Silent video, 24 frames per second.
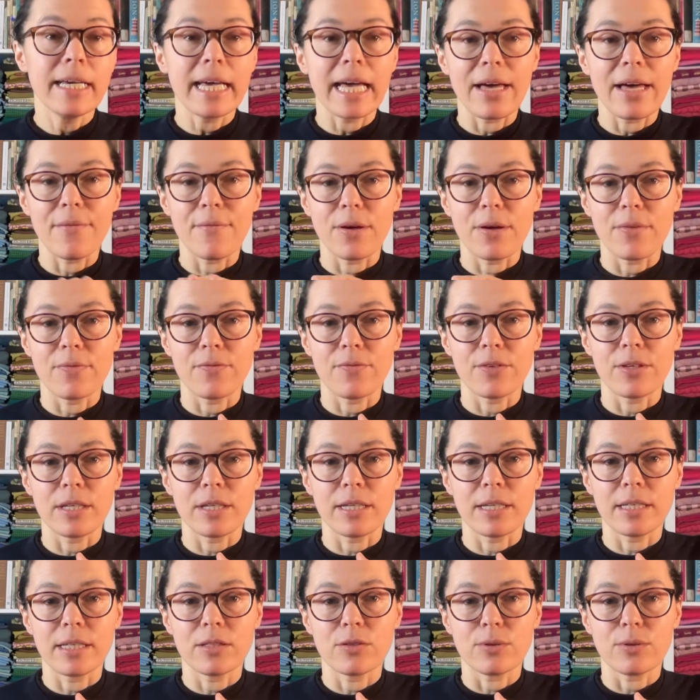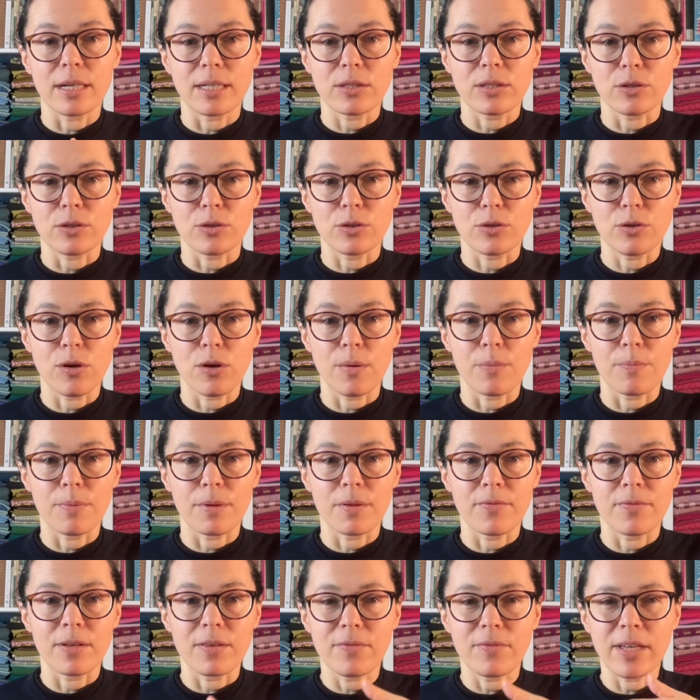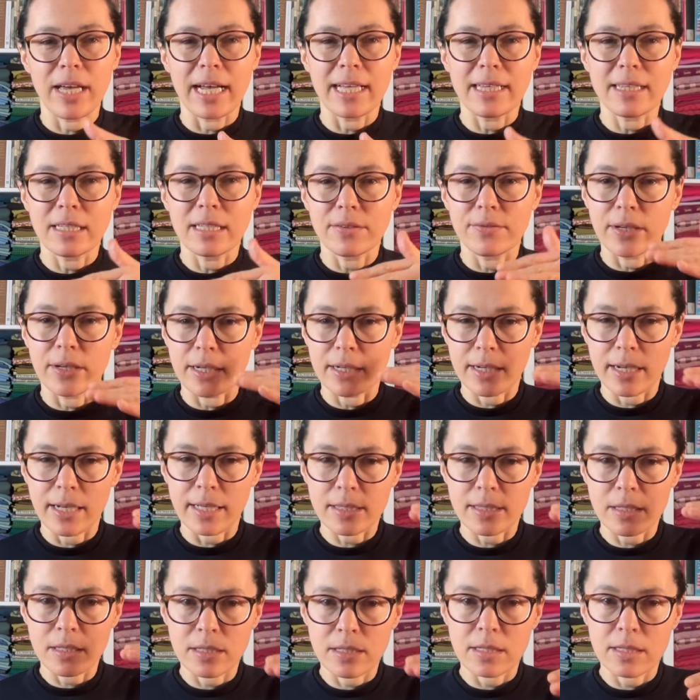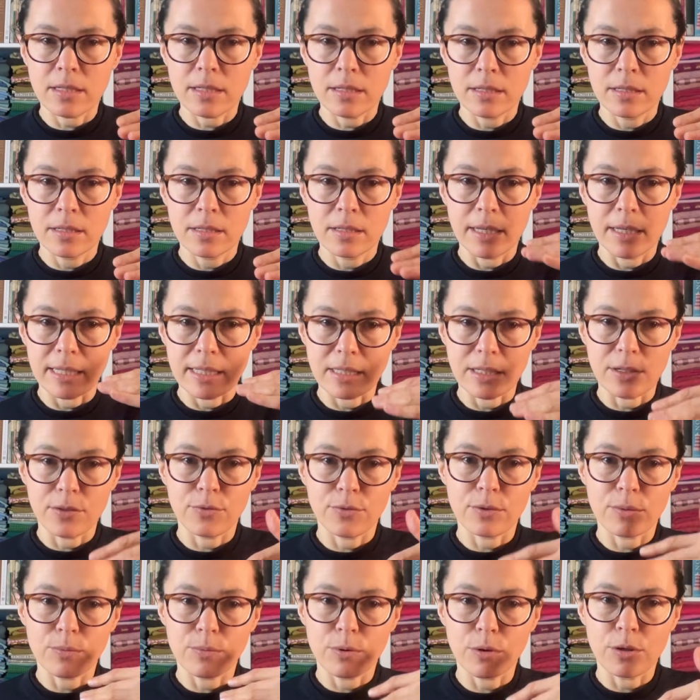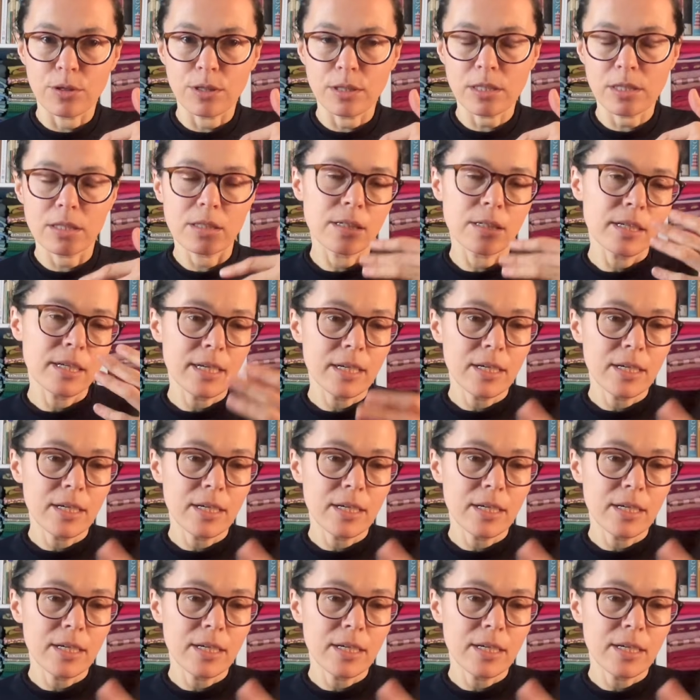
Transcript: and then the dress on top, but then the underwear cuts it at different points.